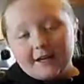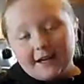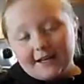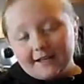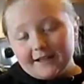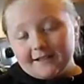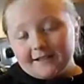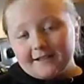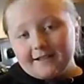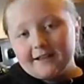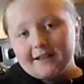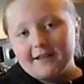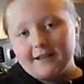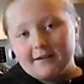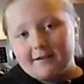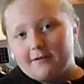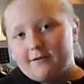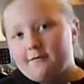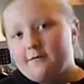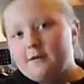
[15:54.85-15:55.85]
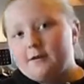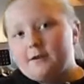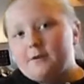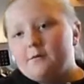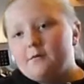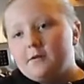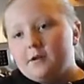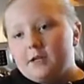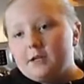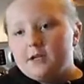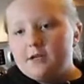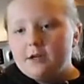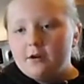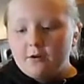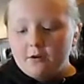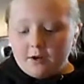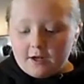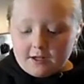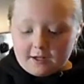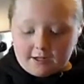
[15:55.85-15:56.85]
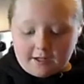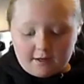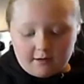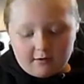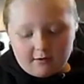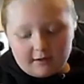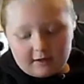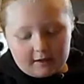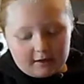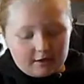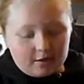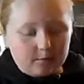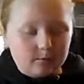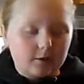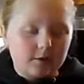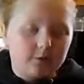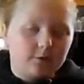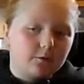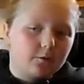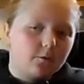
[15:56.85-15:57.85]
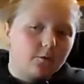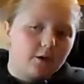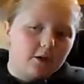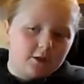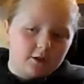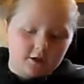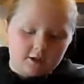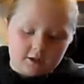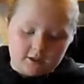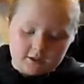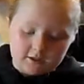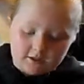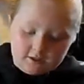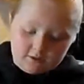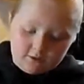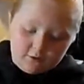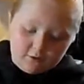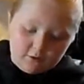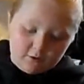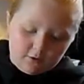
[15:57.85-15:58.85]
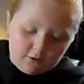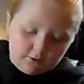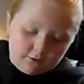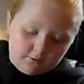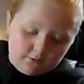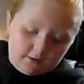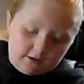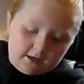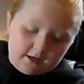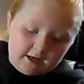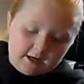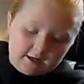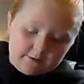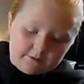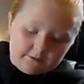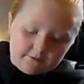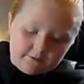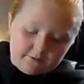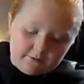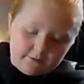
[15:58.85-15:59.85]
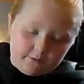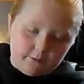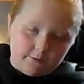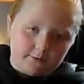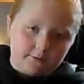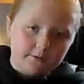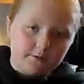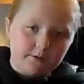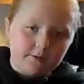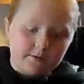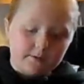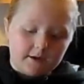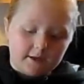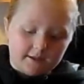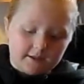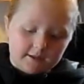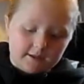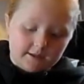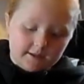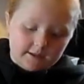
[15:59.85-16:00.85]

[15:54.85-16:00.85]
so that is the end of this video. Thank you guys so much for watching. These are our 3 types of rolls we made